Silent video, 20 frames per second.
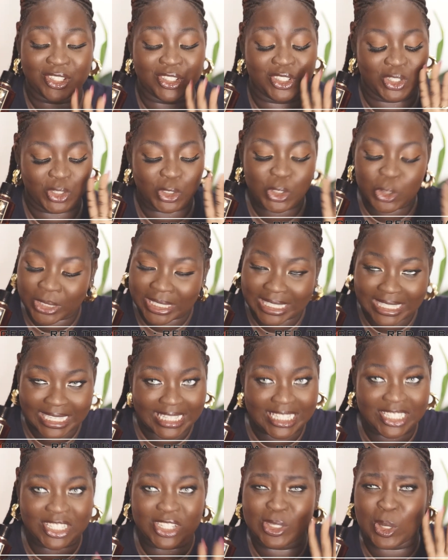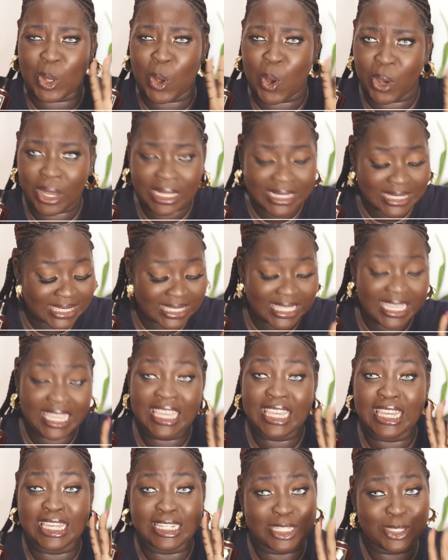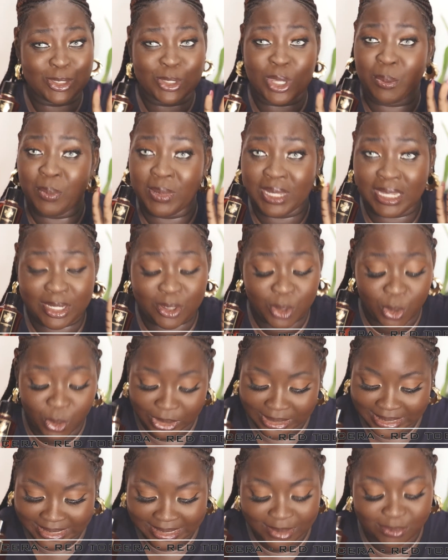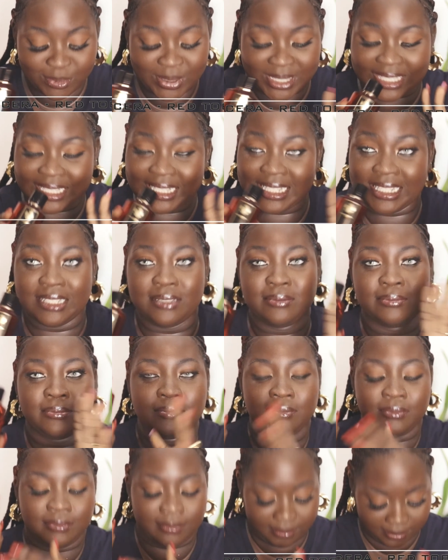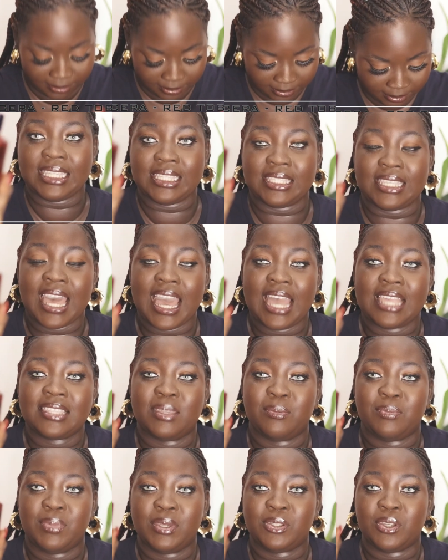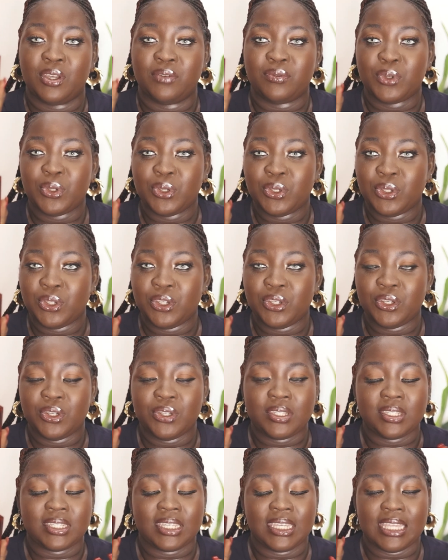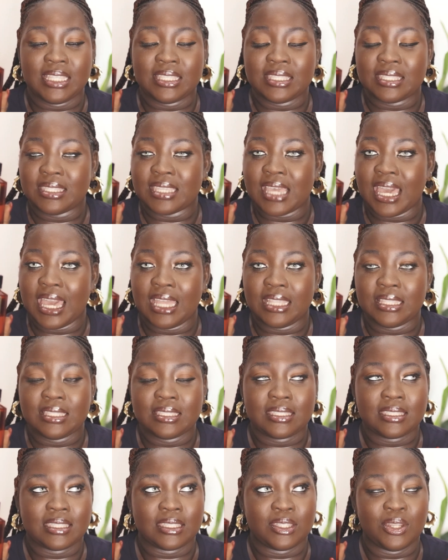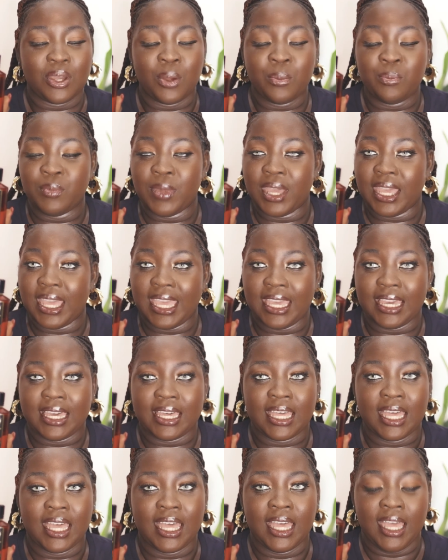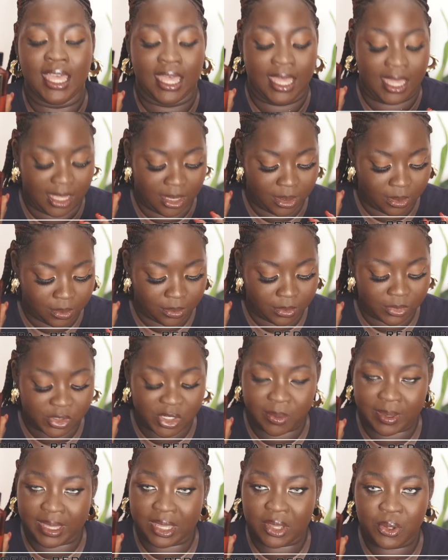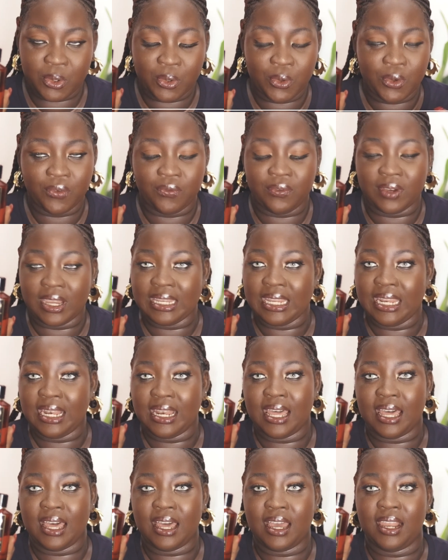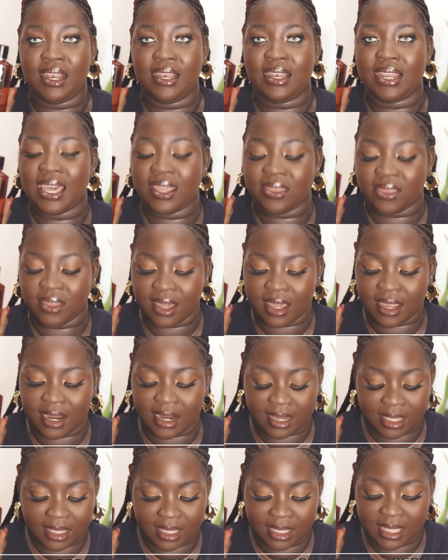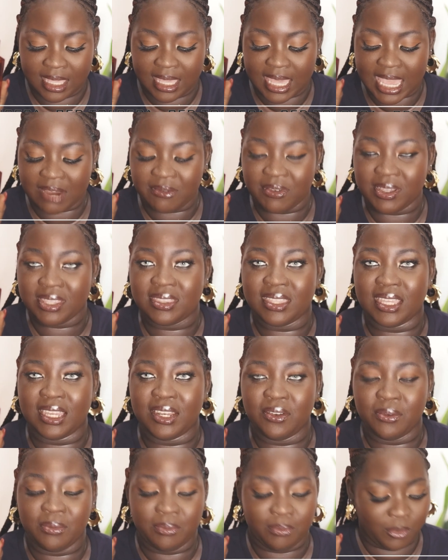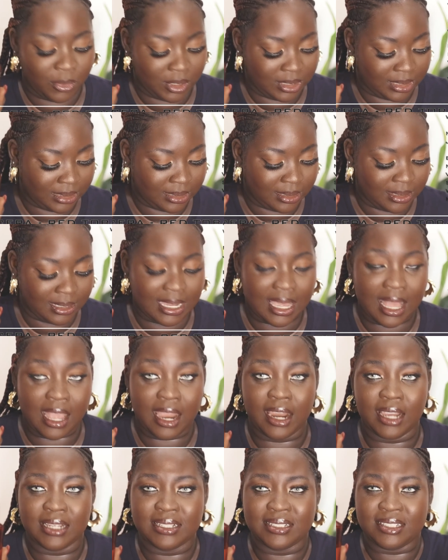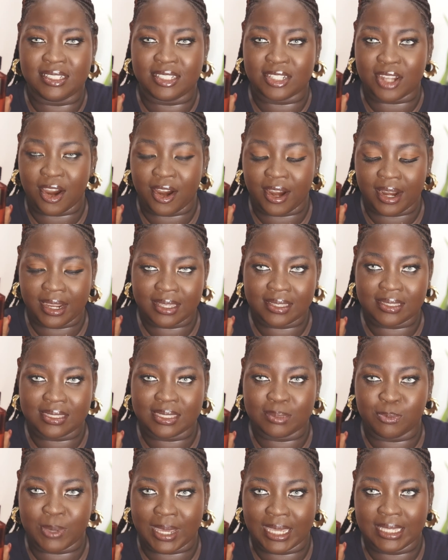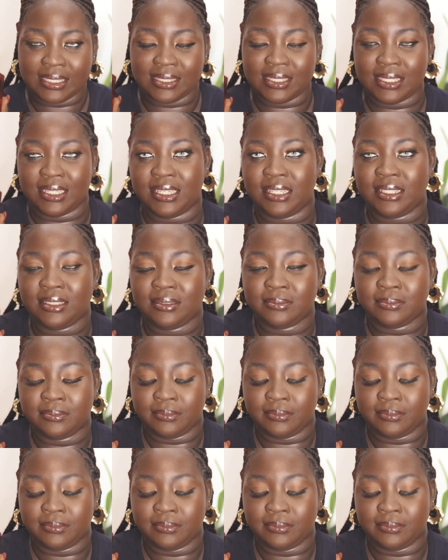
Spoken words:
she's choking, she's hot, she's coming in hot, basically. It has a bit of oud, incense, nutmeg, tobacco, vanilla, leather, everything muscular, dark, spicy.